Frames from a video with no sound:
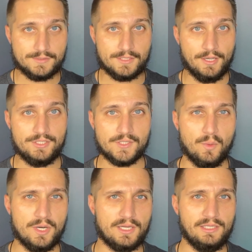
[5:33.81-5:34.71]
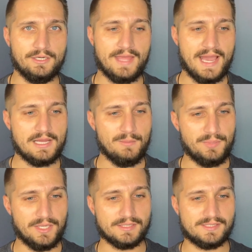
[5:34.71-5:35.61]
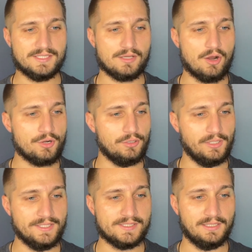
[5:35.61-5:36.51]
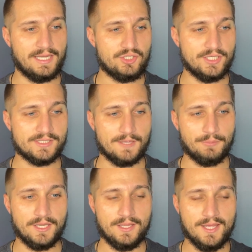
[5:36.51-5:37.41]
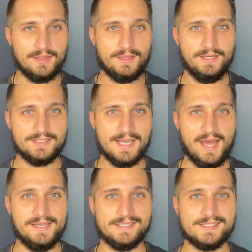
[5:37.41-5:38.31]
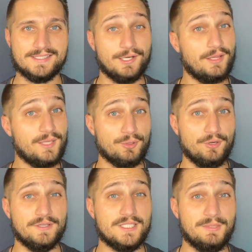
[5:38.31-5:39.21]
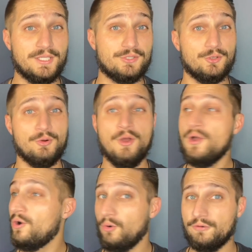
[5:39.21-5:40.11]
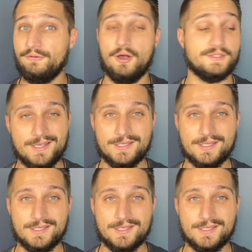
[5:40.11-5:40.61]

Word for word: So I just want to clear that up because this article is alleging something that is not necessarily proven to be true or false.